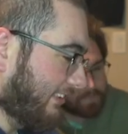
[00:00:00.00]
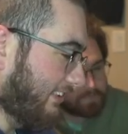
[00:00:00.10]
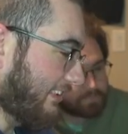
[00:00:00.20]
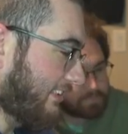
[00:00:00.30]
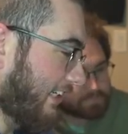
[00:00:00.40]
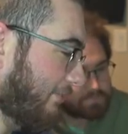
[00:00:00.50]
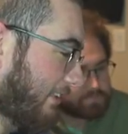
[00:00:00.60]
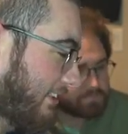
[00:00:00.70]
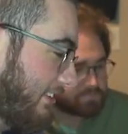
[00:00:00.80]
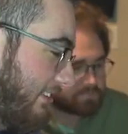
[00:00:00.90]
This is a
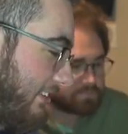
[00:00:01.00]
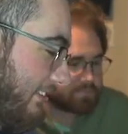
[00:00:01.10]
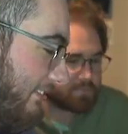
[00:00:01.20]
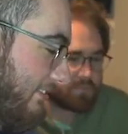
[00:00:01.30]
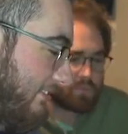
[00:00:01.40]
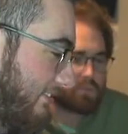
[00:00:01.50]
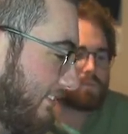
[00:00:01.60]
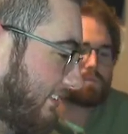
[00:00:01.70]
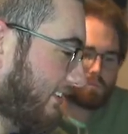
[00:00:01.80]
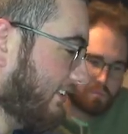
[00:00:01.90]
sideways card.
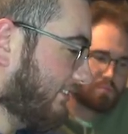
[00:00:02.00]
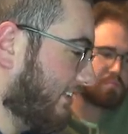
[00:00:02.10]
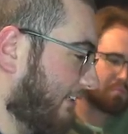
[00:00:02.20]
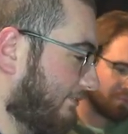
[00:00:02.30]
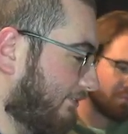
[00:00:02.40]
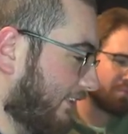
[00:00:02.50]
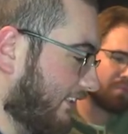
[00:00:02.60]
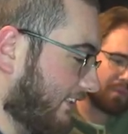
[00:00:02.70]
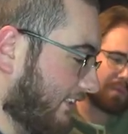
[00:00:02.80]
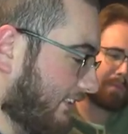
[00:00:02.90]
So it's got
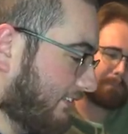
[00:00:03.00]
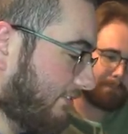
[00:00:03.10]
Frieza,